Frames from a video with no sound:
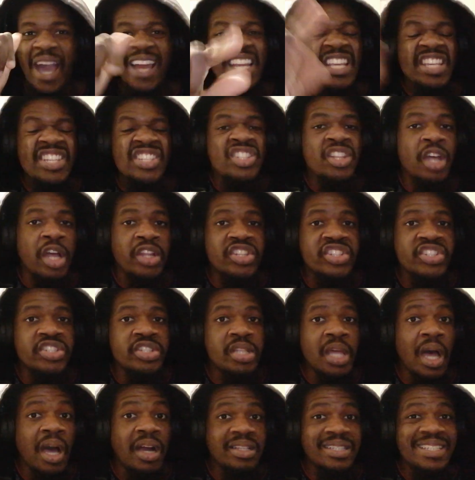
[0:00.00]
and he's not
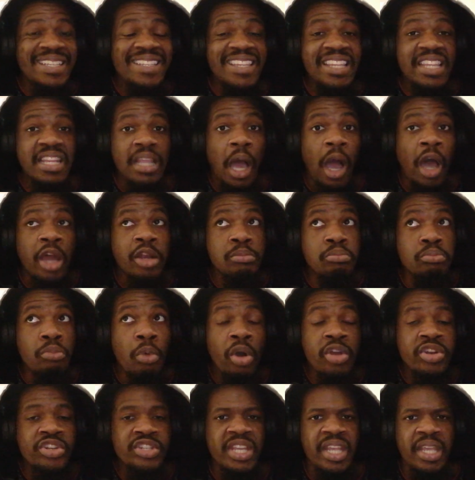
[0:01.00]
sucked on
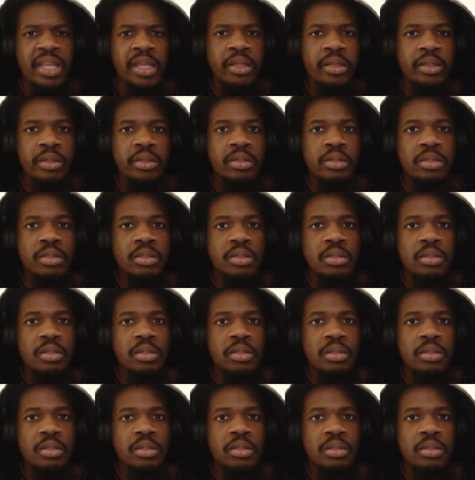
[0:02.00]
Monday,